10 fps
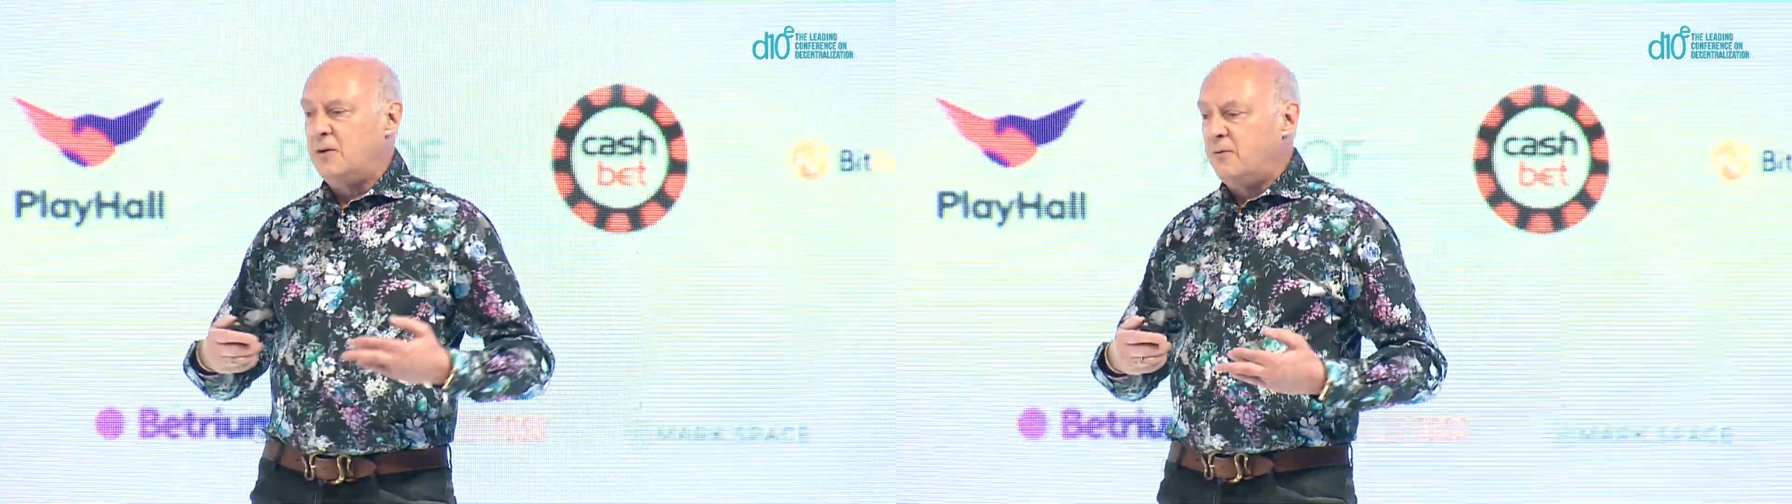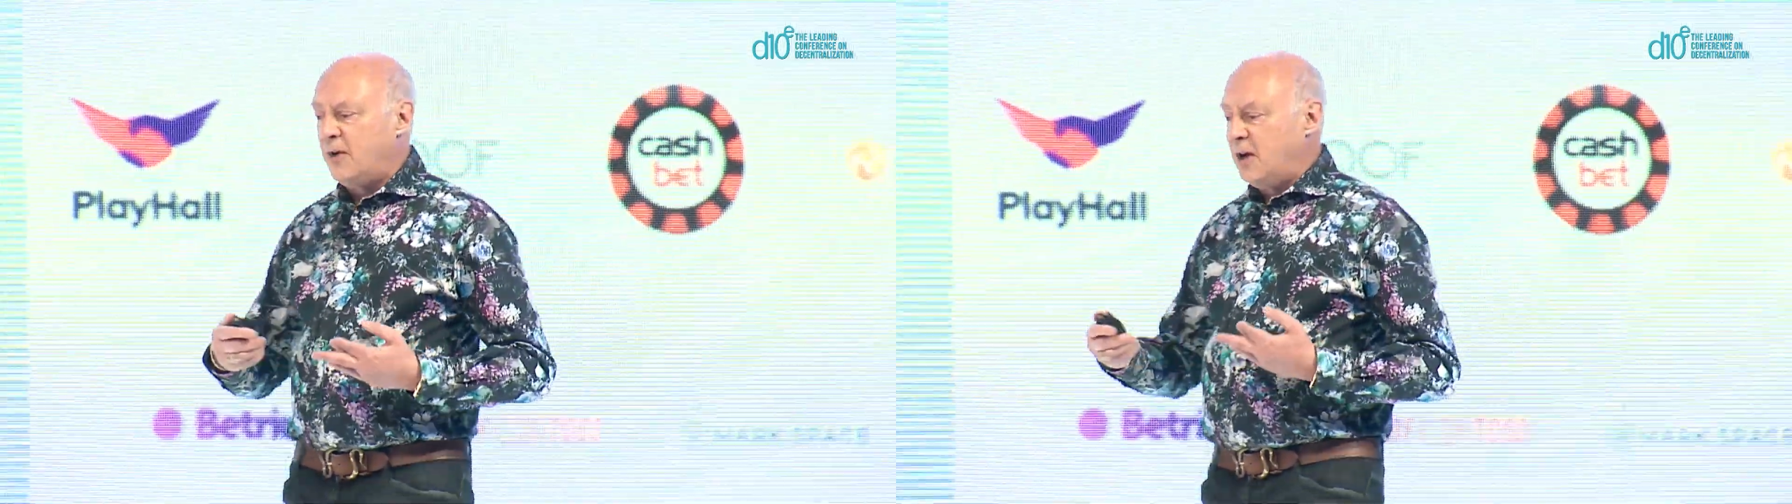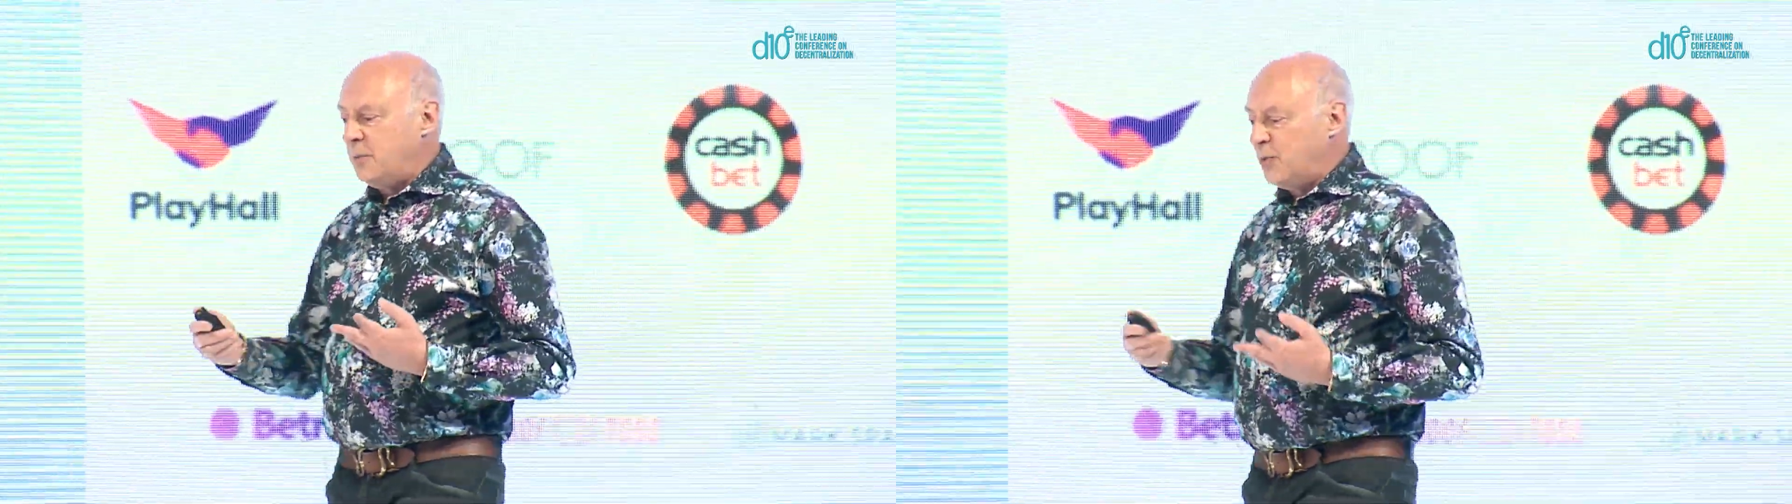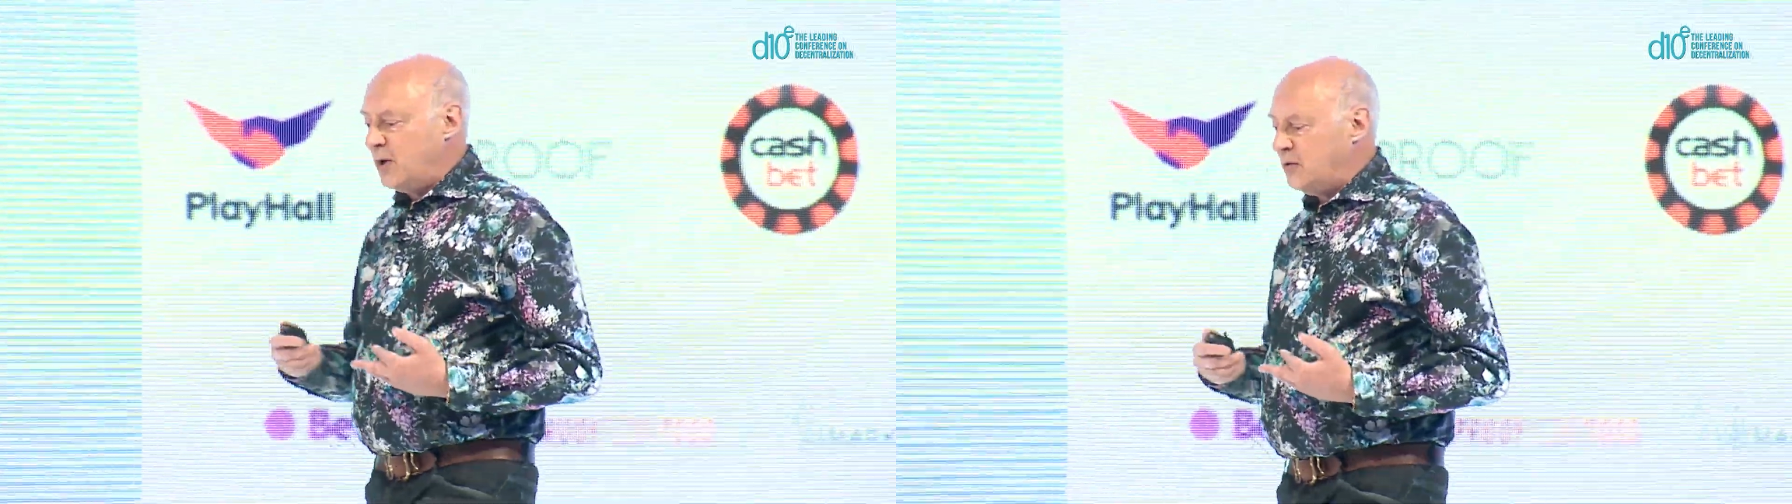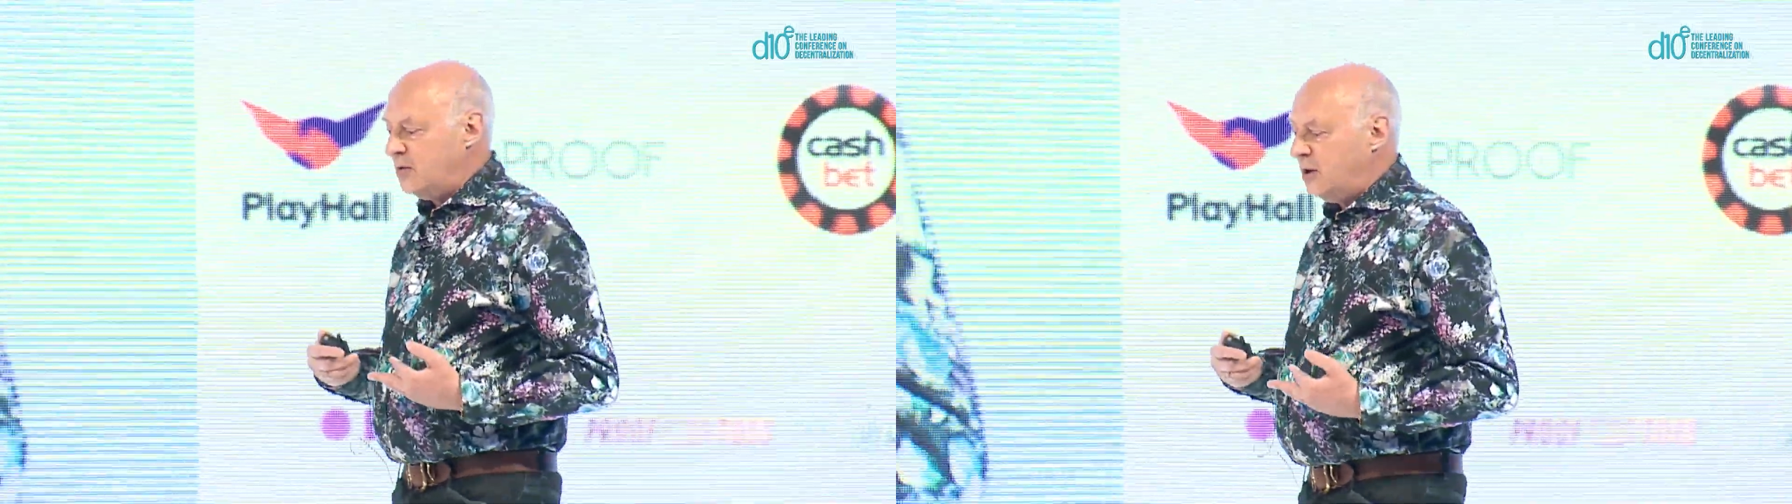to divide a
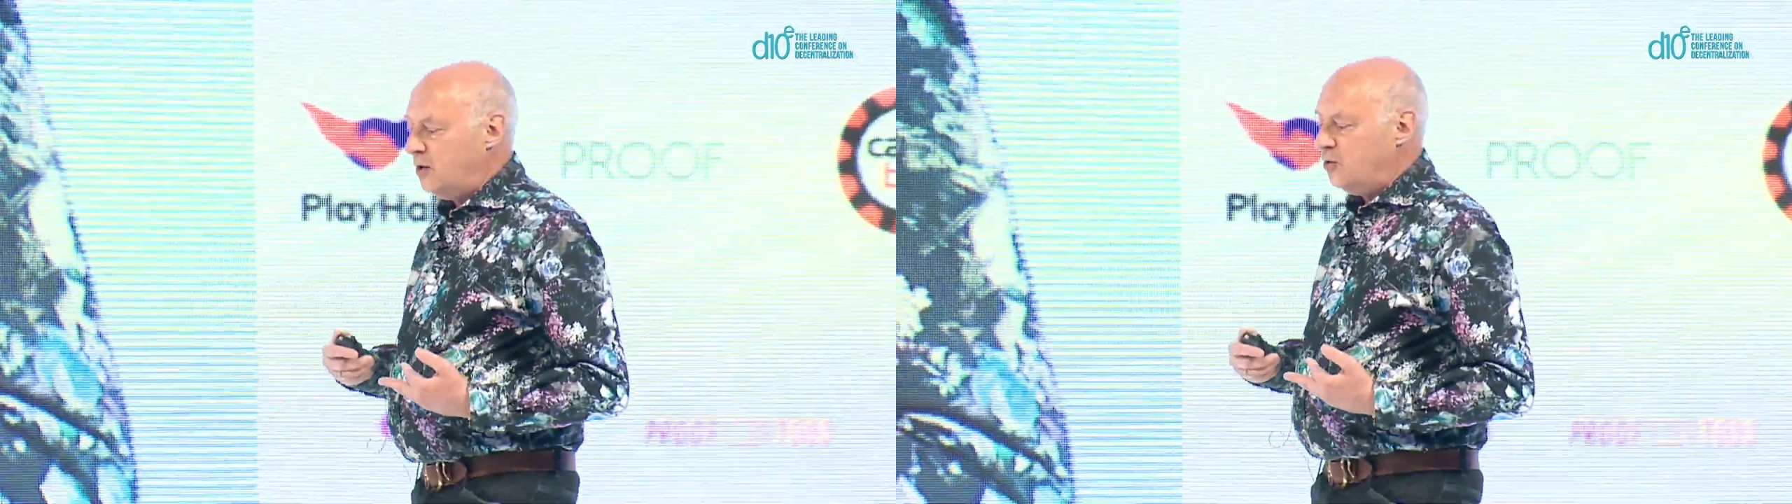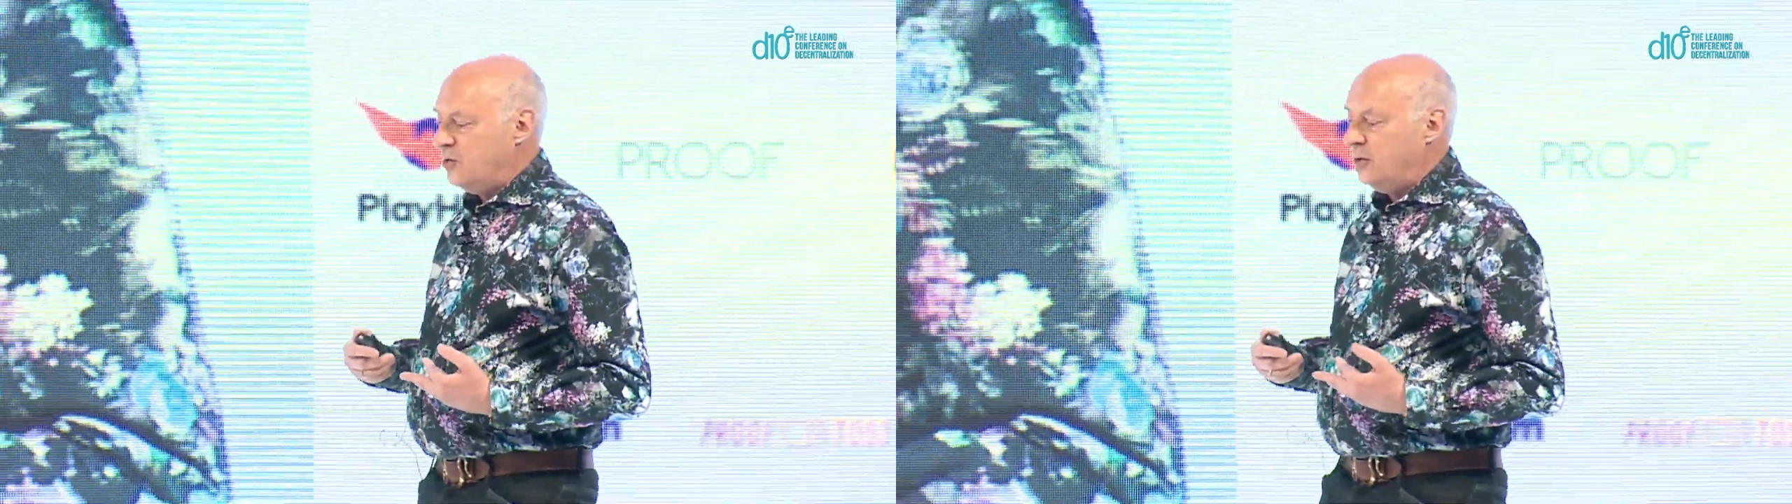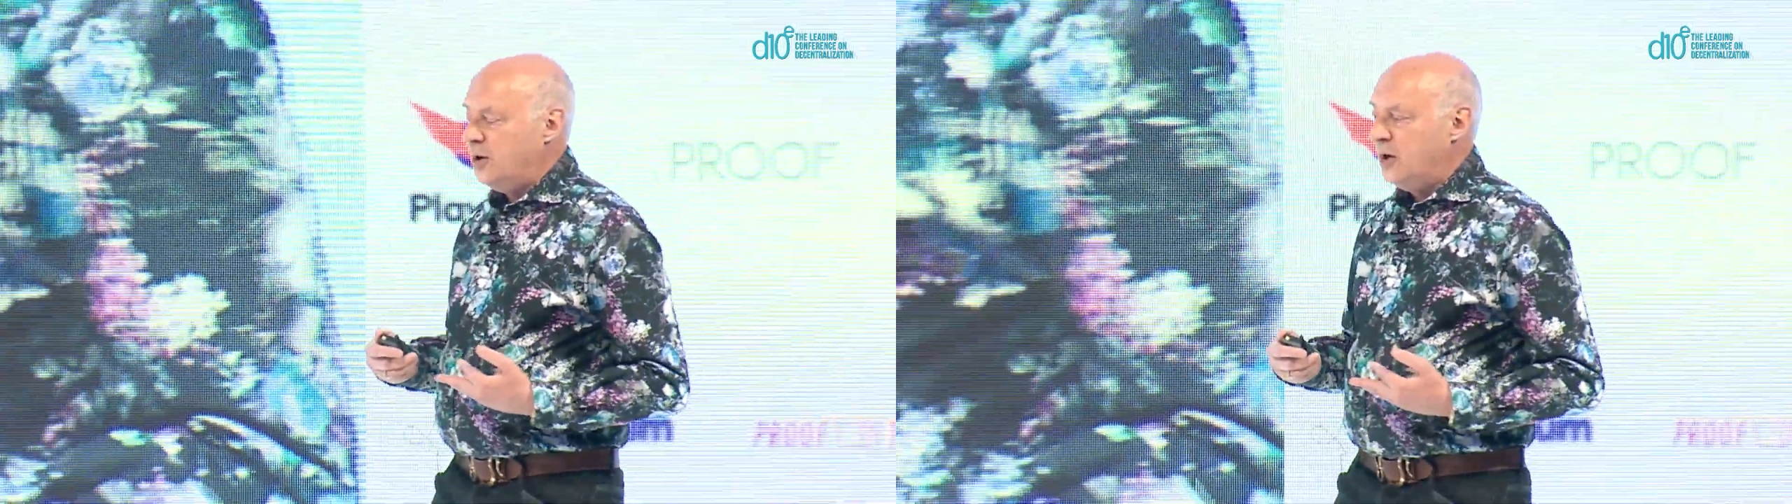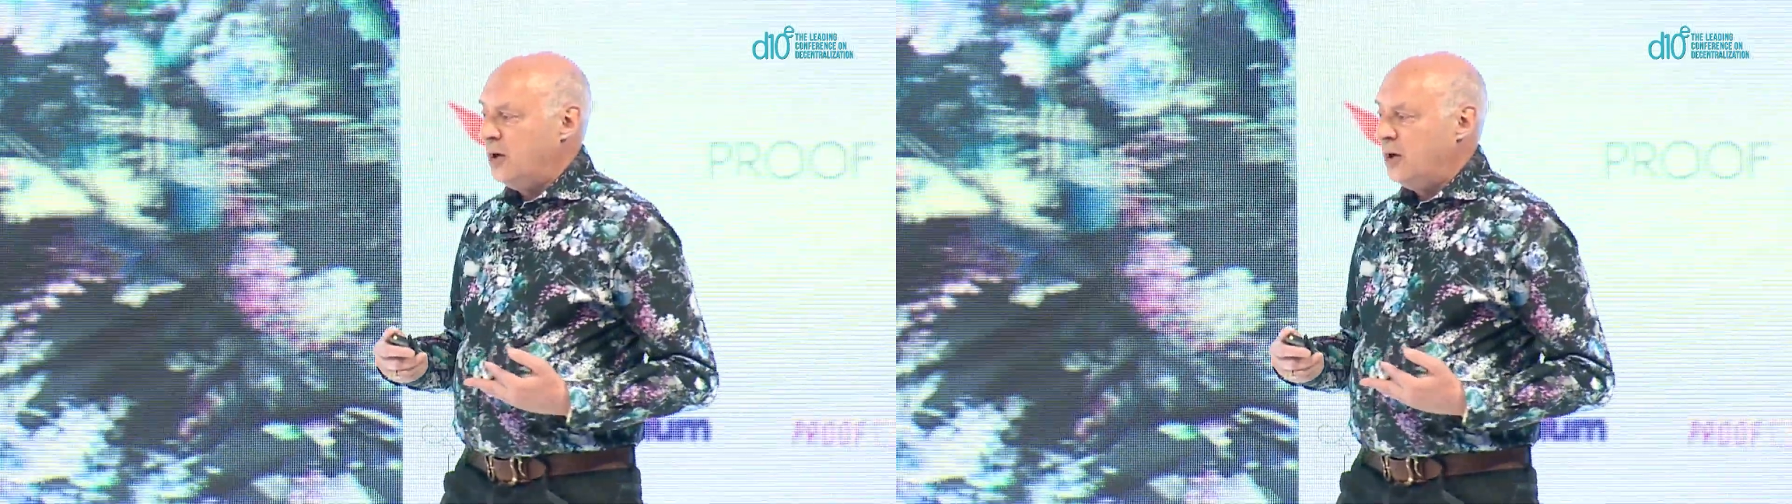presentation